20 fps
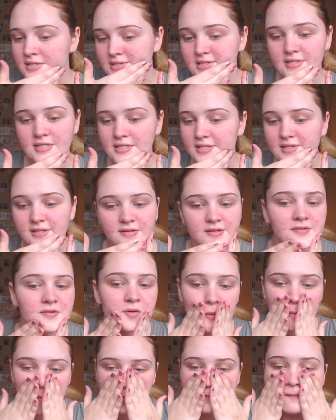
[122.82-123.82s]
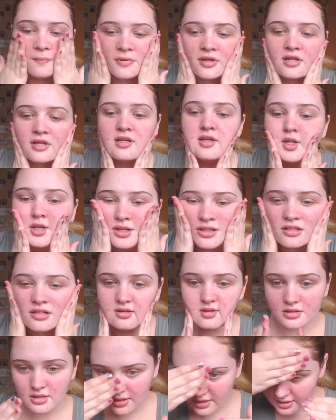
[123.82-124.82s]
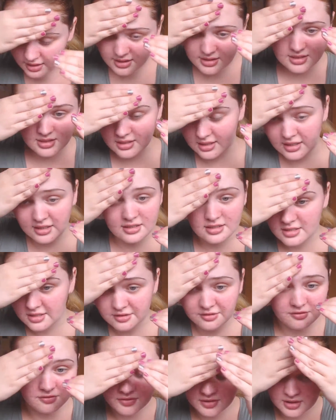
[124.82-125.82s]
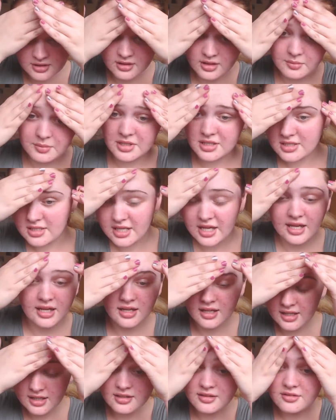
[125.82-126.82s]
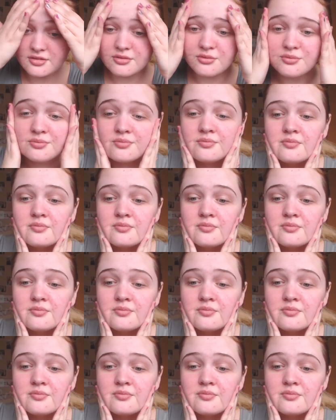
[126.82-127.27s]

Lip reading: into the skin until it starts to feel a bit tacky.